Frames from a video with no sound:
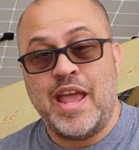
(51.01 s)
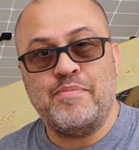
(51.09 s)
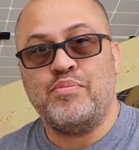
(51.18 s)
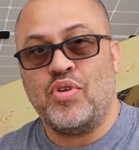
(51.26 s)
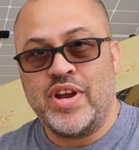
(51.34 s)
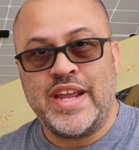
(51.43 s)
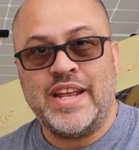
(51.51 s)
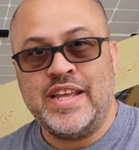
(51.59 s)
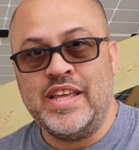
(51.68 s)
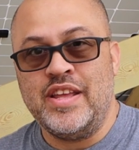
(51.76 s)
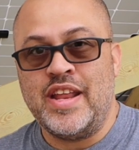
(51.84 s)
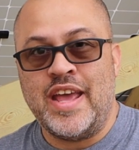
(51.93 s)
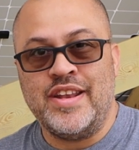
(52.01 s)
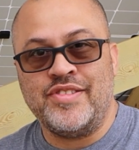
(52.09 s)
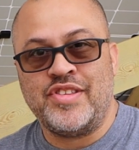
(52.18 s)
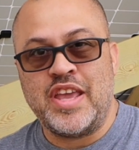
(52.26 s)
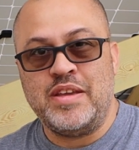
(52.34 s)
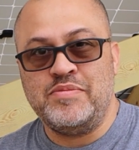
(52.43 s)
and bring it in at
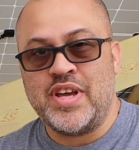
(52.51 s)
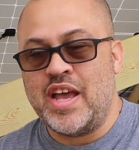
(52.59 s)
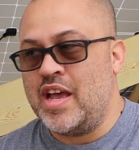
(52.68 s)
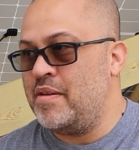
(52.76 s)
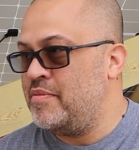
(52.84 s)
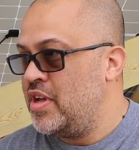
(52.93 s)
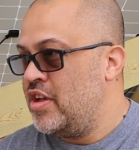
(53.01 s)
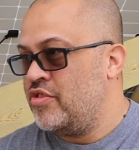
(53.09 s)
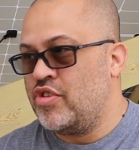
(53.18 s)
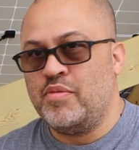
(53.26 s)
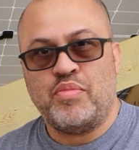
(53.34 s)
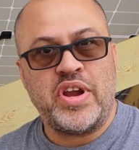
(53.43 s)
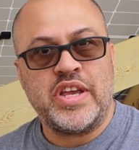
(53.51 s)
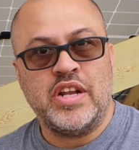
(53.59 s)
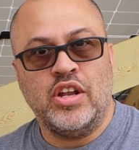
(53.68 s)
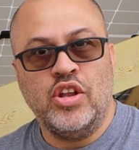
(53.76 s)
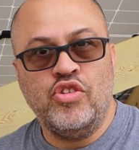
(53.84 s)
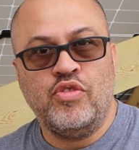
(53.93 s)
the same time. It's gonna bring
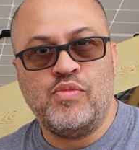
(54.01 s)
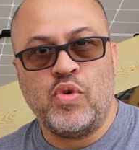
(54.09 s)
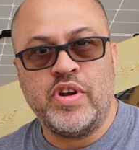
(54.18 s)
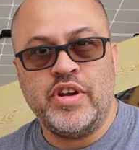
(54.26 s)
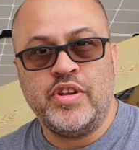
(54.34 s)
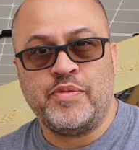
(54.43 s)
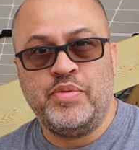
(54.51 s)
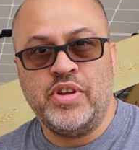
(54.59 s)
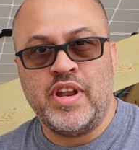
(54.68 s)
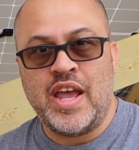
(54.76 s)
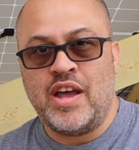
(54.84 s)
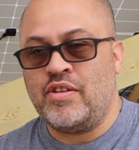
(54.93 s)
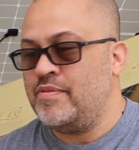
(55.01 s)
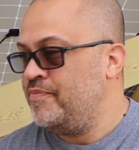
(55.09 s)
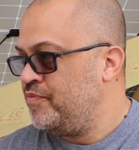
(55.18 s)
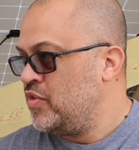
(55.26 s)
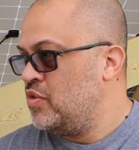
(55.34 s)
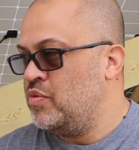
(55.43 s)
in a little more than it's putting out,
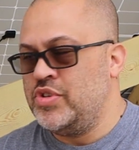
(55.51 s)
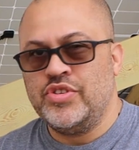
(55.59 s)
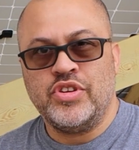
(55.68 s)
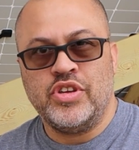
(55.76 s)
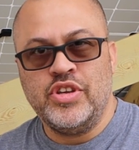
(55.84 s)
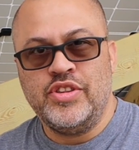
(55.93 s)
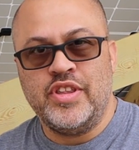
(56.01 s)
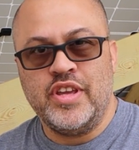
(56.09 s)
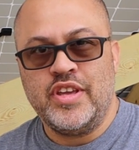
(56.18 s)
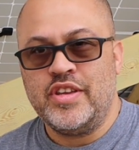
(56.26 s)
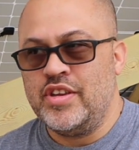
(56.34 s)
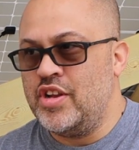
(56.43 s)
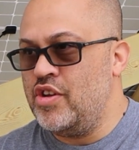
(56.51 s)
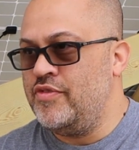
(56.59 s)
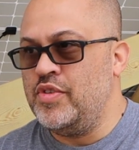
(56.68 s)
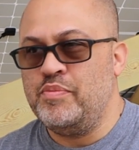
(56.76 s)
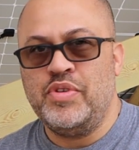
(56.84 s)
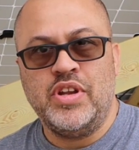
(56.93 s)
which is a good thing. You know,
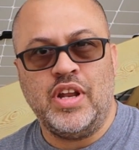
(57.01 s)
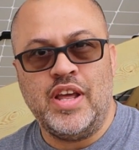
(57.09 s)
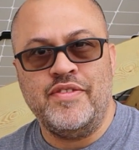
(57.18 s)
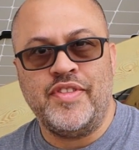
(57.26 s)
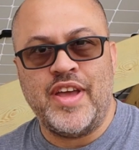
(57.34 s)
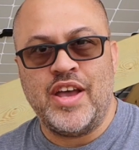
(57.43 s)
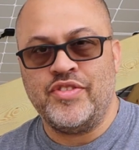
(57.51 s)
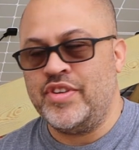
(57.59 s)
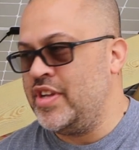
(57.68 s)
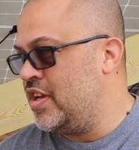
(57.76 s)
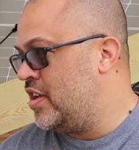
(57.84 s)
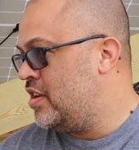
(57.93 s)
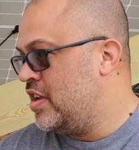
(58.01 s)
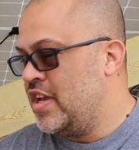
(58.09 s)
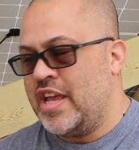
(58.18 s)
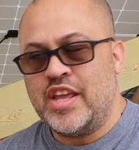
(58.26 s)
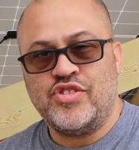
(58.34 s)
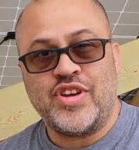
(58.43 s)
if you put 11,000 in
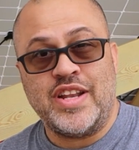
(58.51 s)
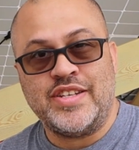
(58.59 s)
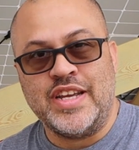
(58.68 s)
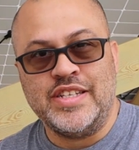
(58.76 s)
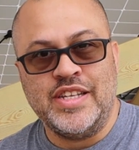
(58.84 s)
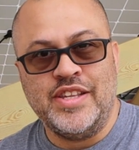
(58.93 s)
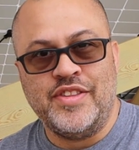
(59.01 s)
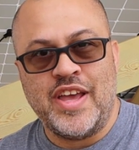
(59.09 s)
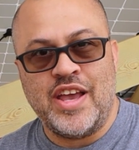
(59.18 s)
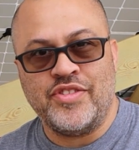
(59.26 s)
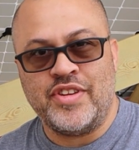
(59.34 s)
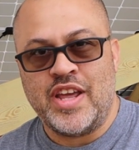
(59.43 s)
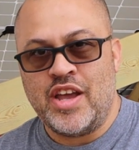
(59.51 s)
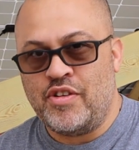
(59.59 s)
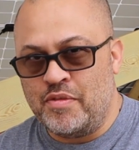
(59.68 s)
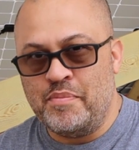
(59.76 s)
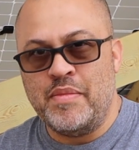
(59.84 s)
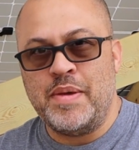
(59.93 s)
and try to take 10,000
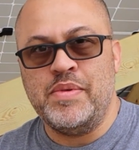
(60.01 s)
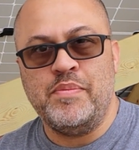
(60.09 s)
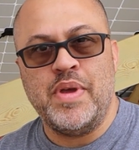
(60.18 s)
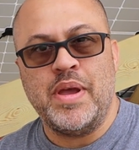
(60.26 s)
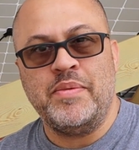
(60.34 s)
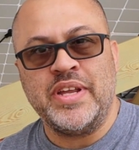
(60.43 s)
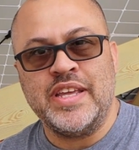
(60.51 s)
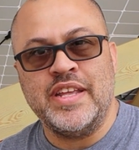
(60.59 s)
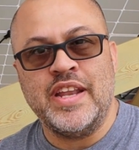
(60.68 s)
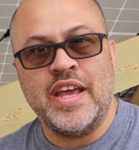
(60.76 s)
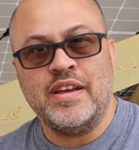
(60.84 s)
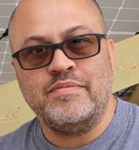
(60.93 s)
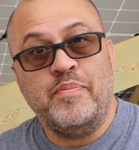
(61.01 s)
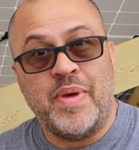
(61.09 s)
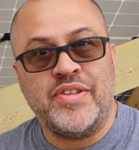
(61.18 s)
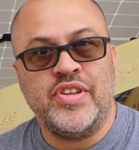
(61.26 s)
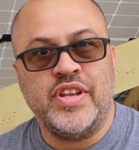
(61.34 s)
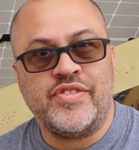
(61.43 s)
out, maybe you'll be able to get that.
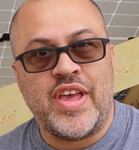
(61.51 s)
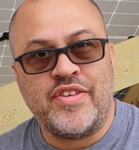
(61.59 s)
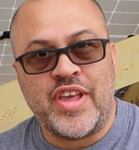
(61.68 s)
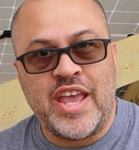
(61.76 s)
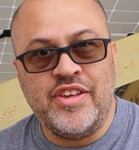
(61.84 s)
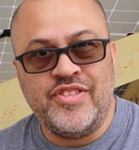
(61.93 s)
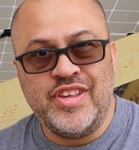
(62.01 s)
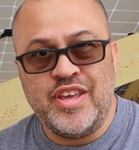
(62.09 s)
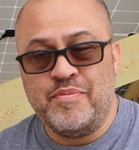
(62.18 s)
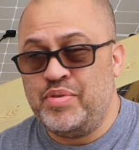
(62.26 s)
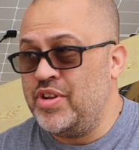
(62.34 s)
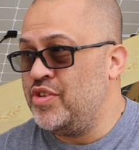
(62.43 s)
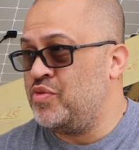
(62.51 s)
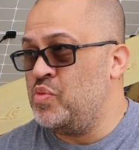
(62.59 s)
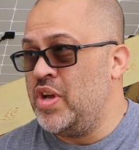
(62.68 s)
Basically, this has an AC input as